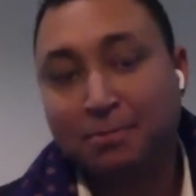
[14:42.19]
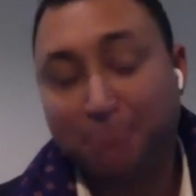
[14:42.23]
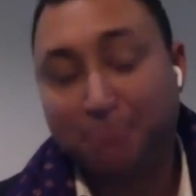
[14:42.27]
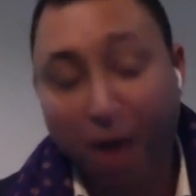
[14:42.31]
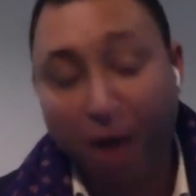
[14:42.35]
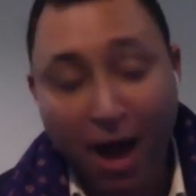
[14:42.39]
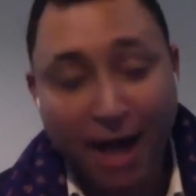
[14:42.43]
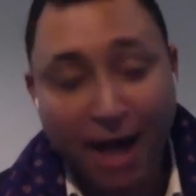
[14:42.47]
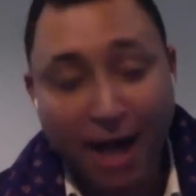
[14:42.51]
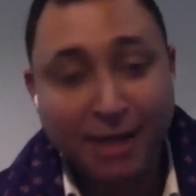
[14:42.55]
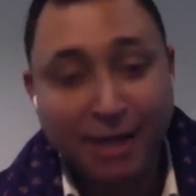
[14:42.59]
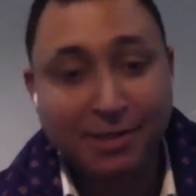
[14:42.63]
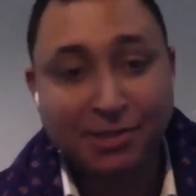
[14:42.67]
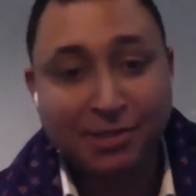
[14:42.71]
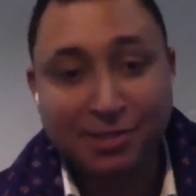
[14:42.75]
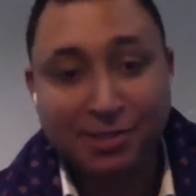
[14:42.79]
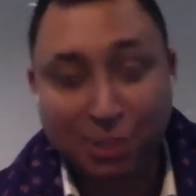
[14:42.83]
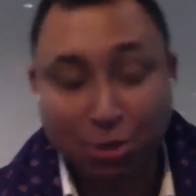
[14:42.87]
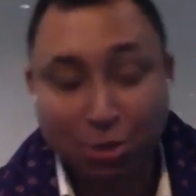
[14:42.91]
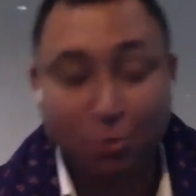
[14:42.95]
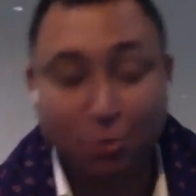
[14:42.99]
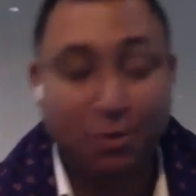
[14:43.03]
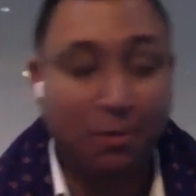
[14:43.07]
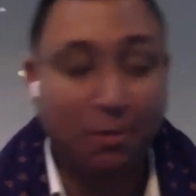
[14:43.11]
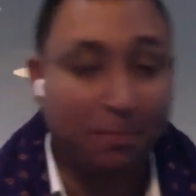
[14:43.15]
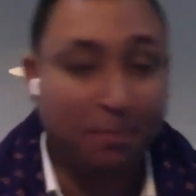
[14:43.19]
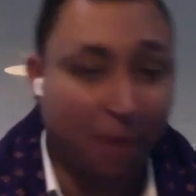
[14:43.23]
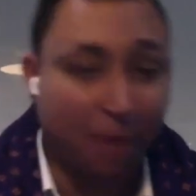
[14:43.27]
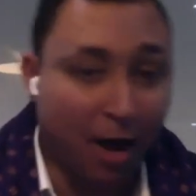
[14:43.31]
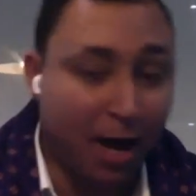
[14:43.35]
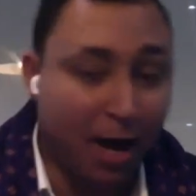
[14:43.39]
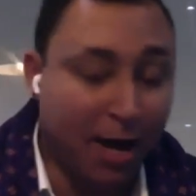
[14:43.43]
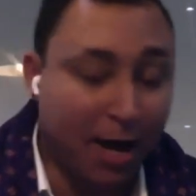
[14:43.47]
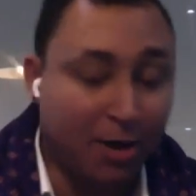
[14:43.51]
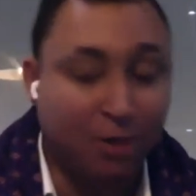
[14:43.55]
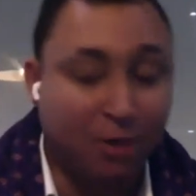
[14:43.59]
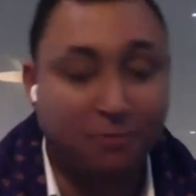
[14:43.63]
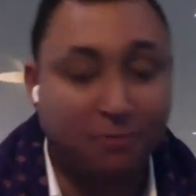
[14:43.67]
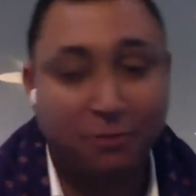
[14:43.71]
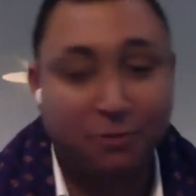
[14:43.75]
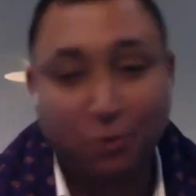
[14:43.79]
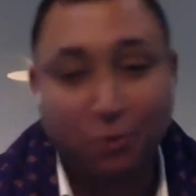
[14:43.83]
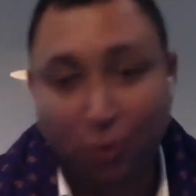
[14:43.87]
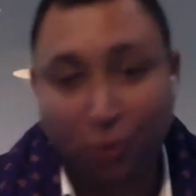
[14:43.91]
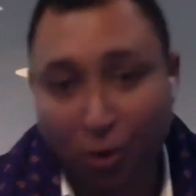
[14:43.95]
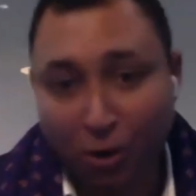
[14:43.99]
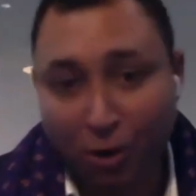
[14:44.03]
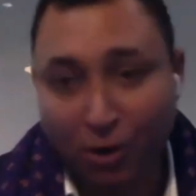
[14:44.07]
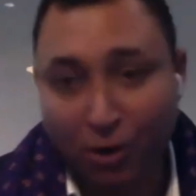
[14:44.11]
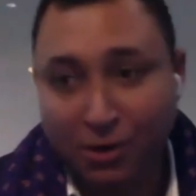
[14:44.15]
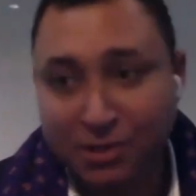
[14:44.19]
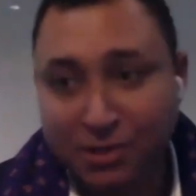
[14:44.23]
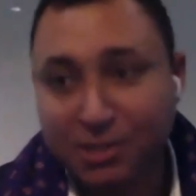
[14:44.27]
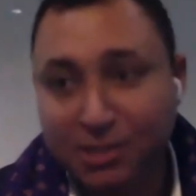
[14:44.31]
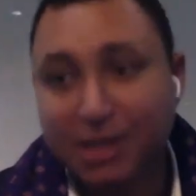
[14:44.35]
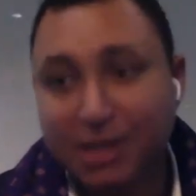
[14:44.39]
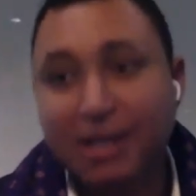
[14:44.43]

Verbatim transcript: Buyers still buy, of course.